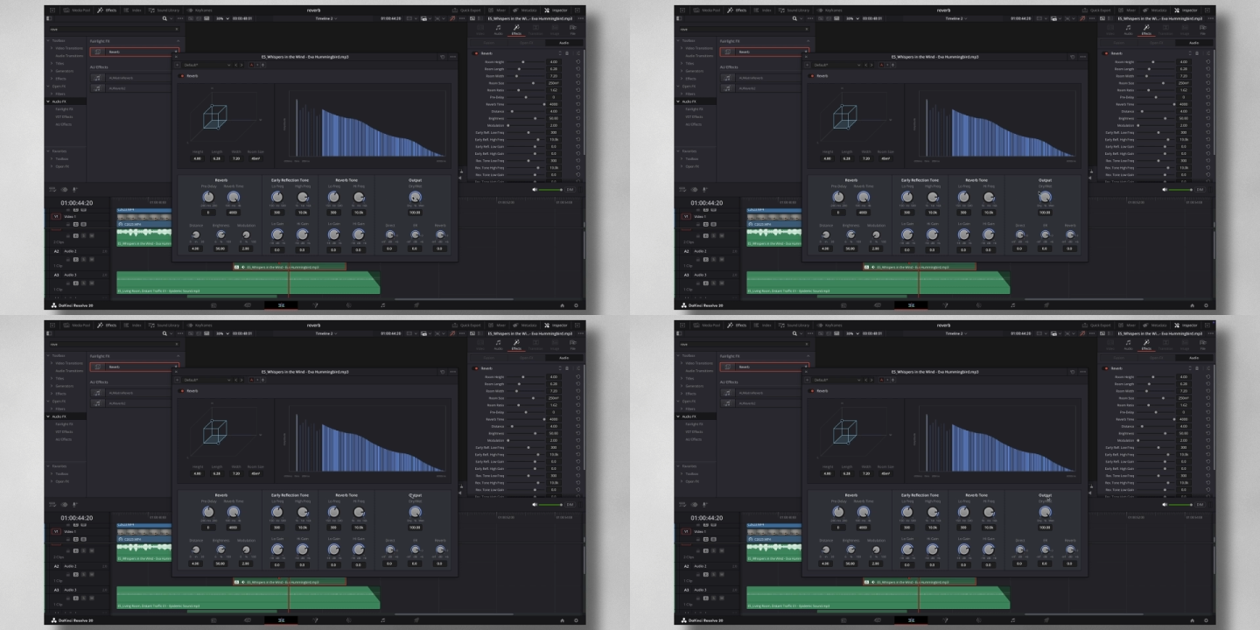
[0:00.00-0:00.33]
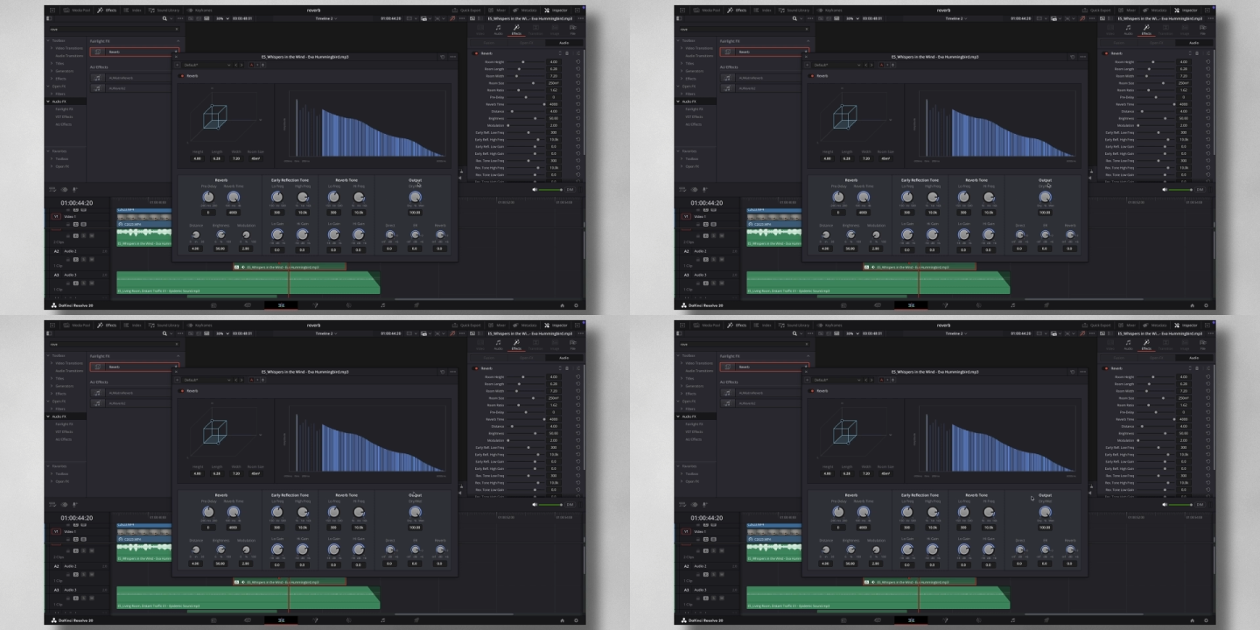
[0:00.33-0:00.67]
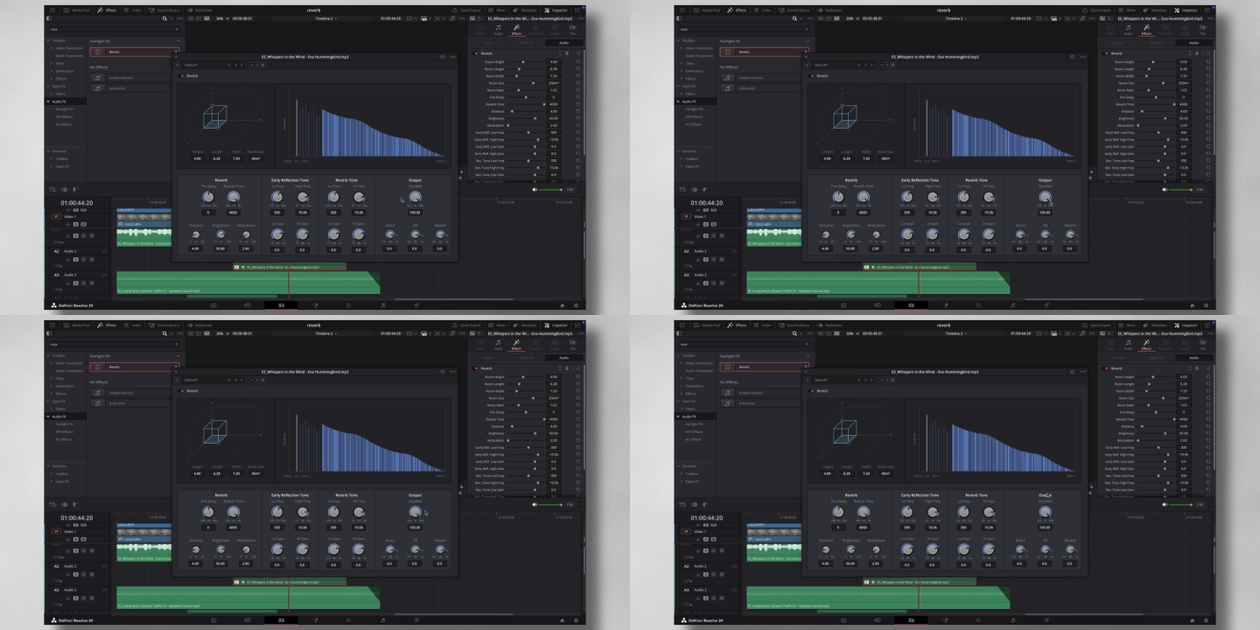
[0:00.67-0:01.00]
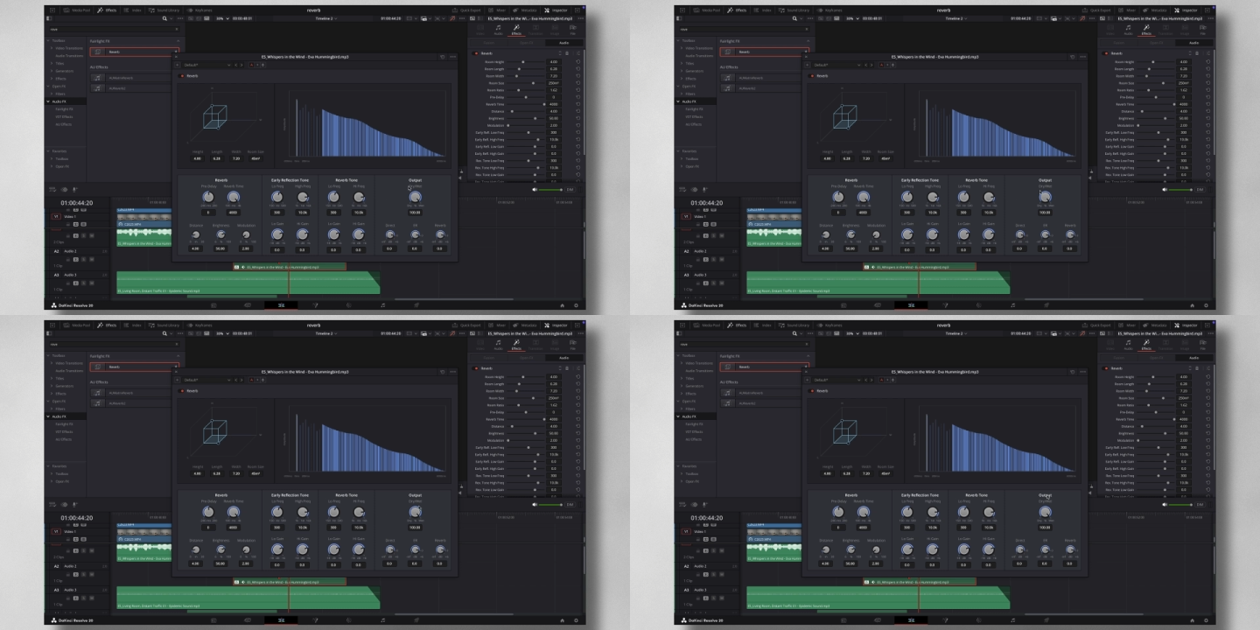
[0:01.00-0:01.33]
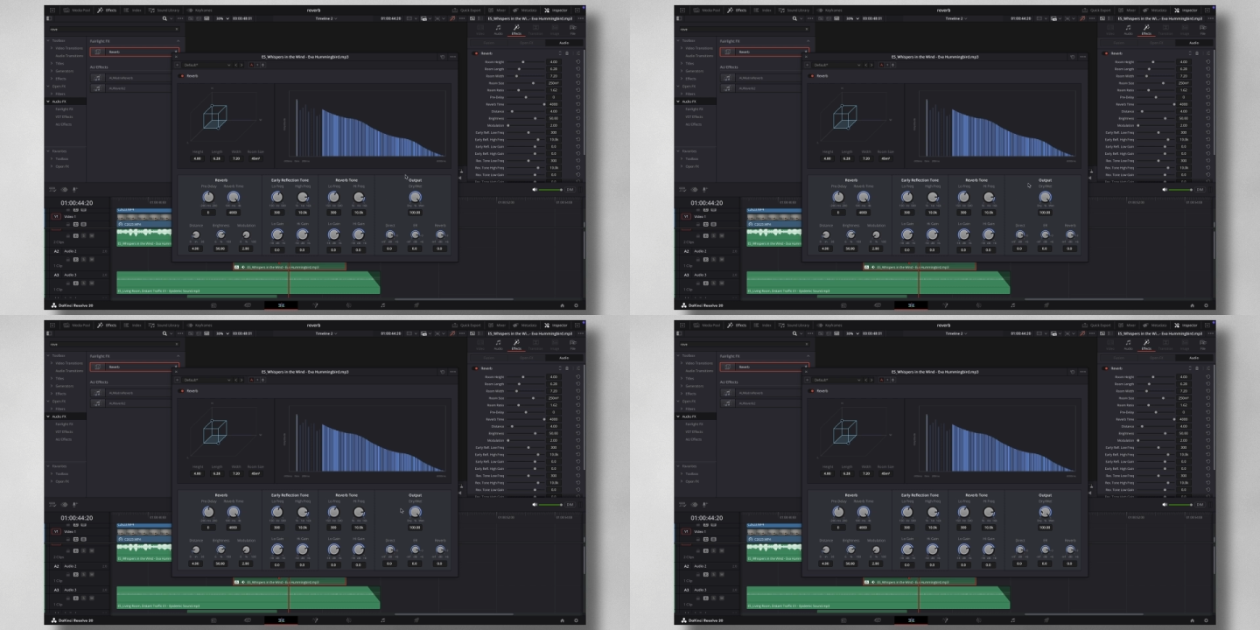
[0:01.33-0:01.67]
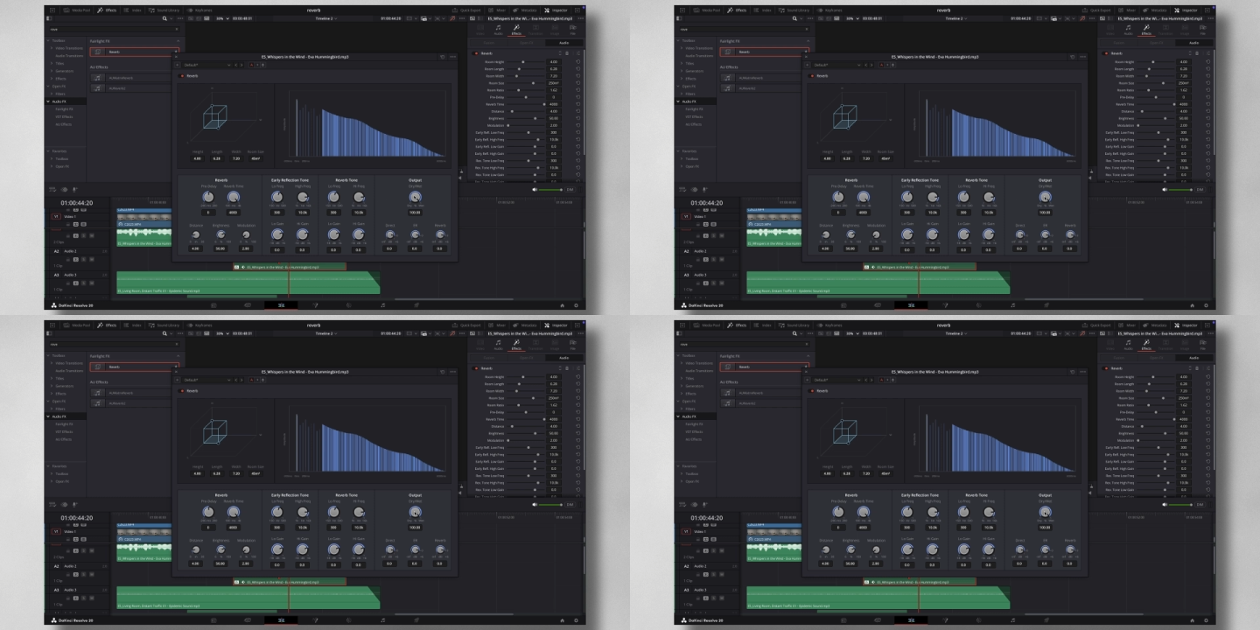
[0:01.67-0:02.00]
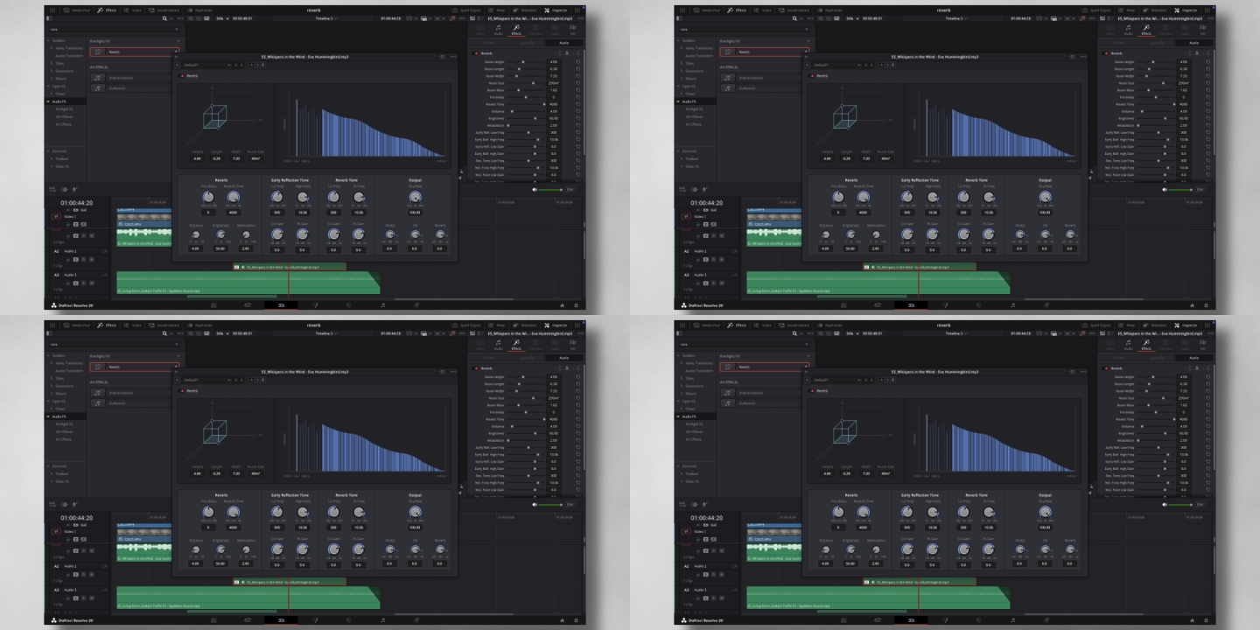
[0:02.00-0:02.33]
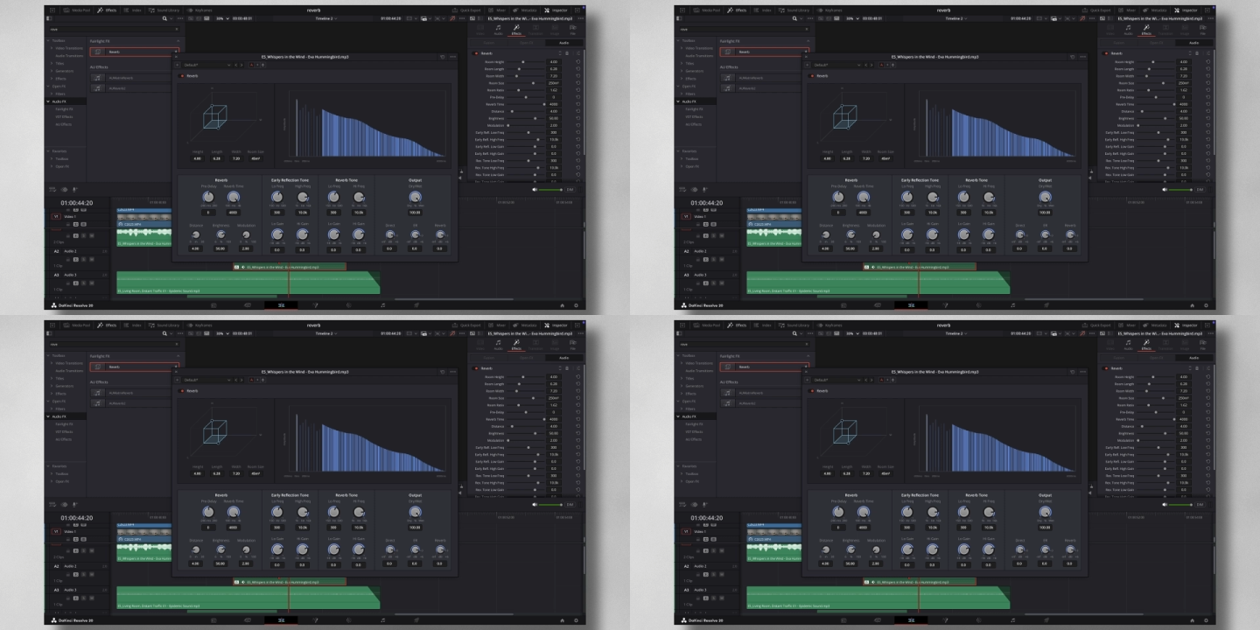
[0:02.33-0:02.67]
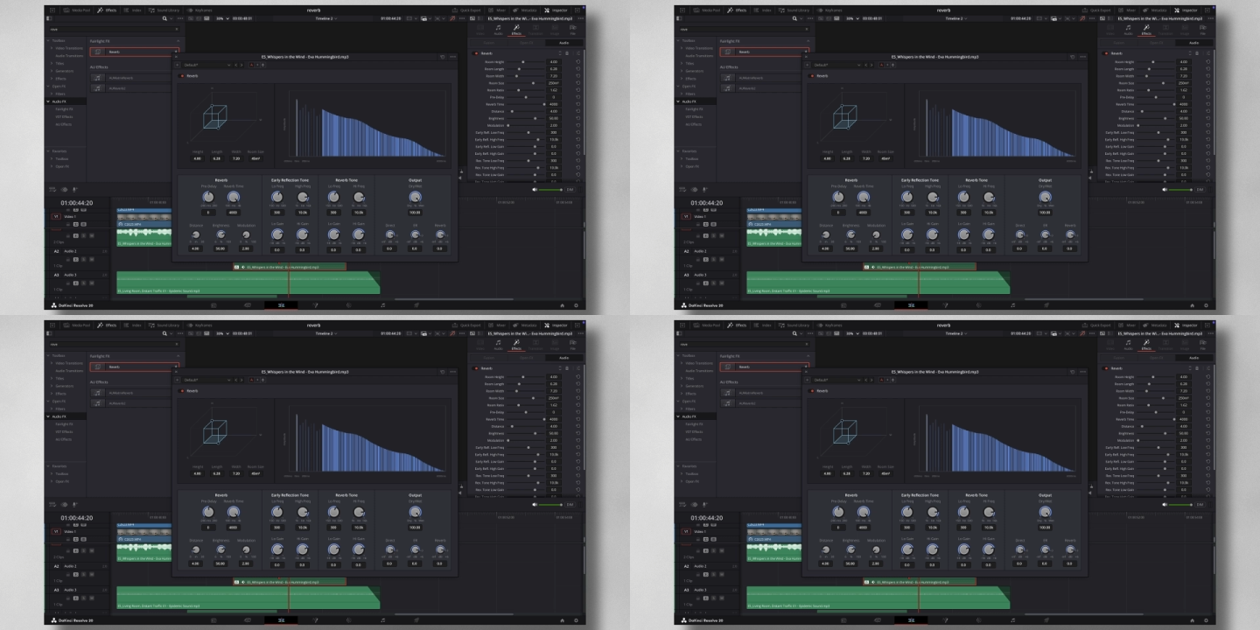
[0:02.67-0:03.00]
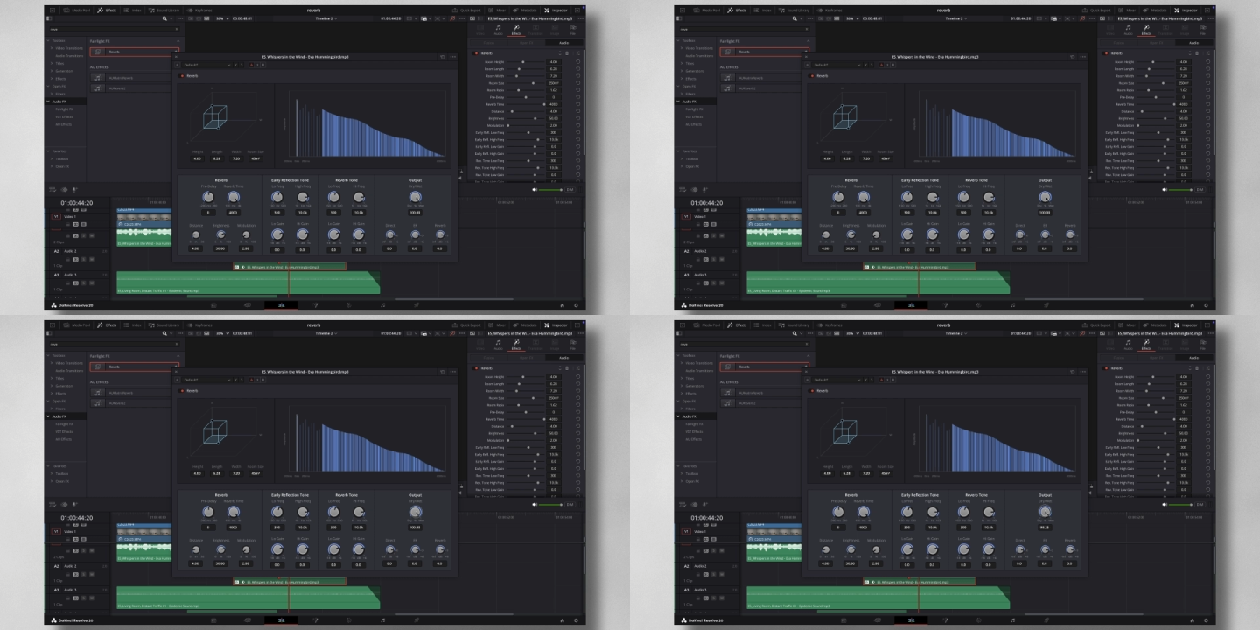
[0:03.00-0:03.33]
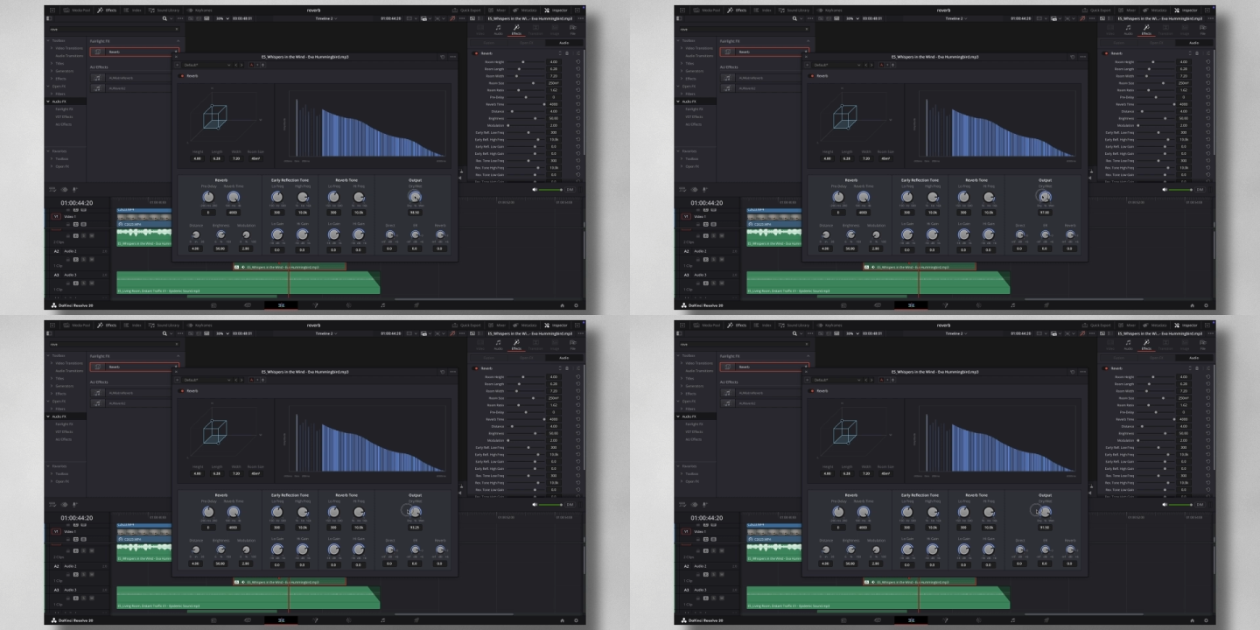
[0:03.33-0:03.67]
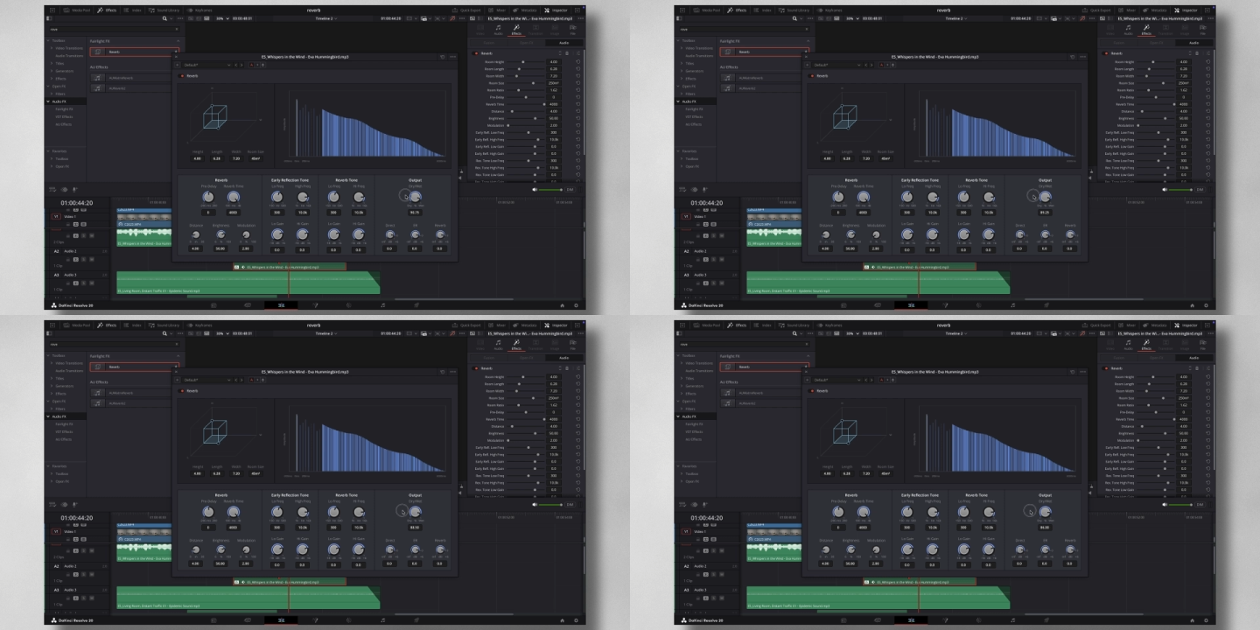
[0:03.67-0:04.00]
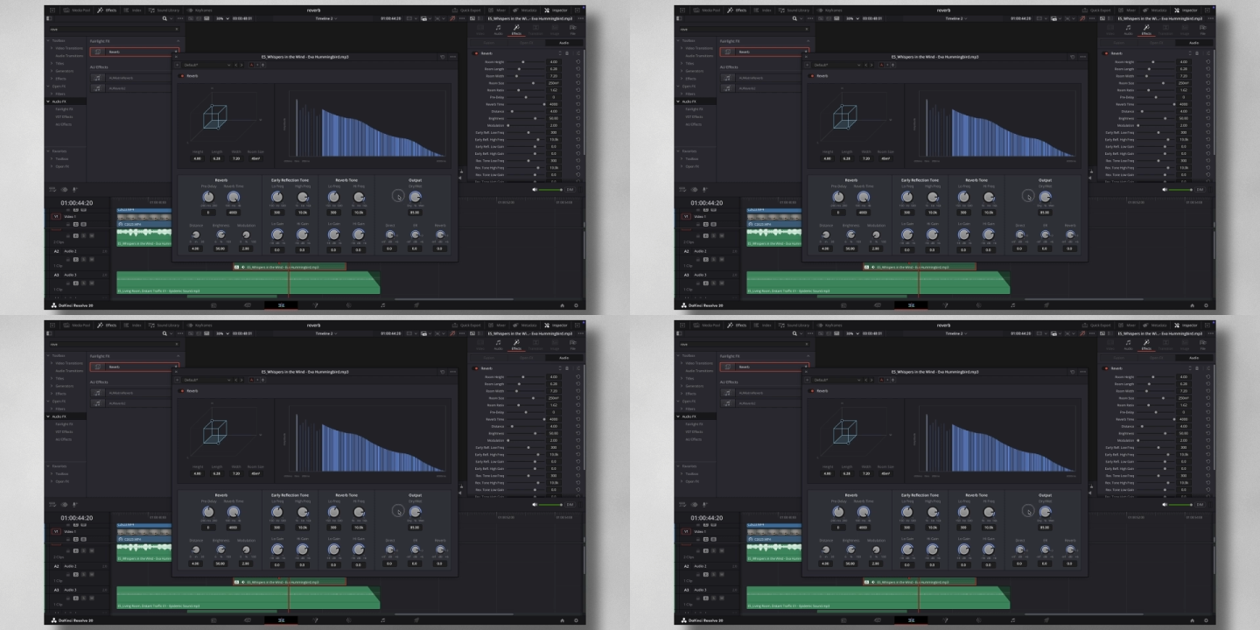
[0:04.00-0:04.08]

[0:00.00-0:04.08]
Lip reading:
Nobody's mouth can be seen.